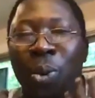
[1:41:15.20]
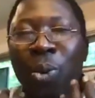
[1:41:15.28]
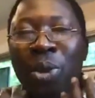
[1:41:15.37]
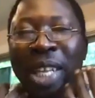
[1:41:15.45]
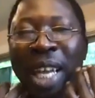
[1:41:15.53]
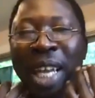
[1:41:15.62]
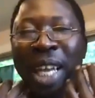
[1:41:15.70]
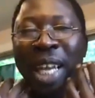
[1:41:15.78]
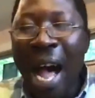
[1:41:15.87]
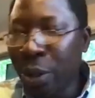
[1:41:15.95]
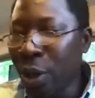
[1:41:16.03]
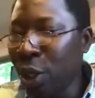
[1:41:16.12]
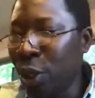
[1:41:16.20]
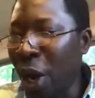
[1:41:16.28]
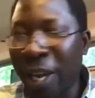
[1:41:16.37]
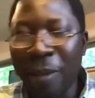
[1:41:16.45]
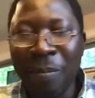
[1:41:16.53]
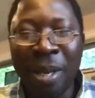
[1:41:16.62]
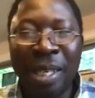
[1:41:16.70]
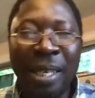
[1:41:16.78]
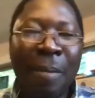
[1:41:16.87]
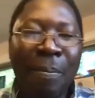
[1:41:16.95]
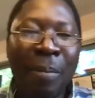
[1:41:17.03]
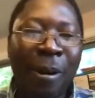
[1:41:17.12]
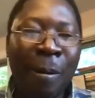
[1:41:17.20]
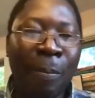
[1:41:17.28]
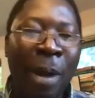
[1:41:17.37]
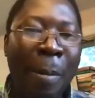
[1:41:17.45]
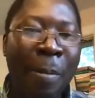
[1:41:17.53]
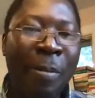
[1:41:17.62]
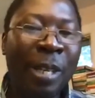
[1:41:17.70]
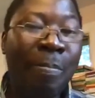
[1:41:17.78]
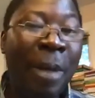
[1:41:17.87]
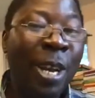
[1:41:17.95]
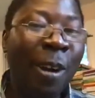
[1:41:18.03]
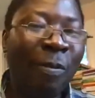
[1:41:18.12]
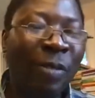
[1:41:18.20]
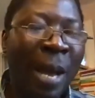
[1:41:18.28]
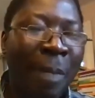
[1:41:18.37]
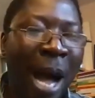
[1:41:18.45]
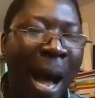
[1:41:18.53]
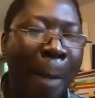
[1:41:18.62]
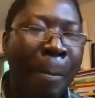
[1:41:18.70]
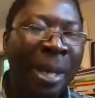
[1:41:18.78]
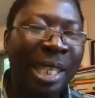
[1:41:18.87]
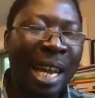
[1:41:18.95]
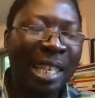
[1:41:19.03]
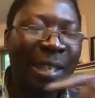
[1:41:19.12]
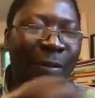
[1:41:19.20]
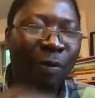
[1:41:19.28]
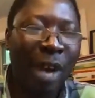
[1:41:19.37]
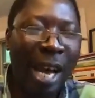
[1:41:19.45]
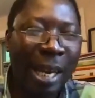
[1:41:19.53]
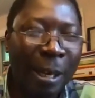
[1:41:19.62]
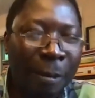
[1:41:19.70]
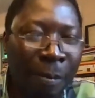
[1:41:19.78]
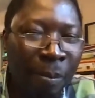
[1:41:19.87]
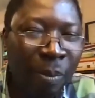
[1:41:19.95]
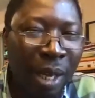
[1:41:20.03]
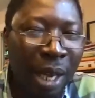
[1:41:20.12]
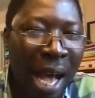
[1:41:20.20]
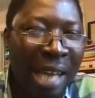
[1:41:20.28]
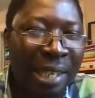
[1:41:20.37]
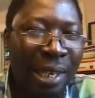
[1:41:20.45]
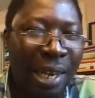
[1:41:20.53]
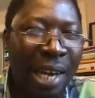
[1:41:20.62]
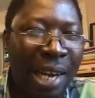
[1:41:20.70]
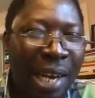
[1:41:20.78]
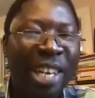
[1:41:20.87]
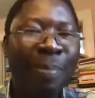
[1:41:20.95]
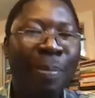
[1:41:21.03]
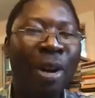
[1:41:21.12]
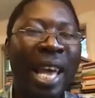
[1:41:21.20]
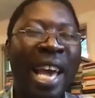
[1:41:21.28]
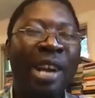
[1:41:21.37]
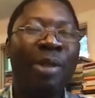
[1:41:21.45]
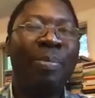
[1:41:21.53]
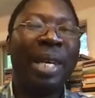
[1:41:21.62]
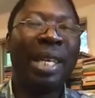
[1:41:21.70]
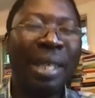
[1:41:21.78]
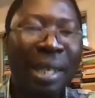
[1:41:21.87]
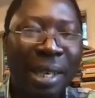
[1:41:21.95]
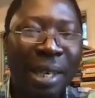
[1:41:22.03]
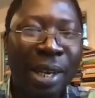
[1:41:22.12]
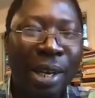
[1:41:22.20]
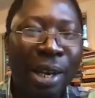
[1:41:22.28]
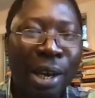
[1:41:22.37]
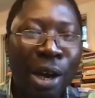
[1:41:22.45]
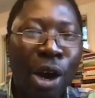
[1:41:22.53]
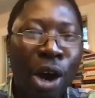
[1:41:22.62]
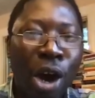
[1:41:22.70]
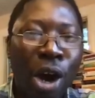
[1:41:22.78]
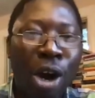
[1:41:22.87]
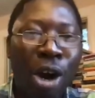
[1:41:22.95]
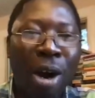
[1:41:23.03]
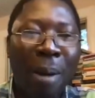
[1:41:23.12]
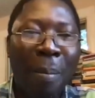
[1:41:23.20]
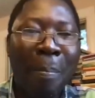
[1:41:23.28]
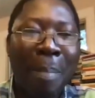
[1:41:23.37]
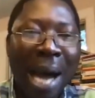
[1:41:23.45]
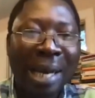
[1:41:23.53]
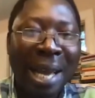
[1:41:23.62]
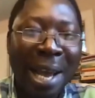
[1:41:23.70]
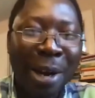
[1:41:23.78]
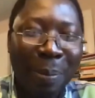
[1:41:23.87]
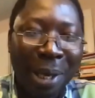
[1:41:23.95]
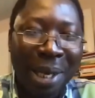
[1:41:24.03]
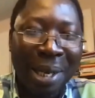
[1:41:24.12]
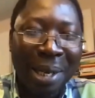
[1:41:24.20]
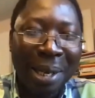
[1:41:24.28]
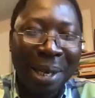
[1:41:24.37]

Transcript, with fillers: there are those documents, but the problem is many of them are misclassified as unreadable Arabic or bad Arabic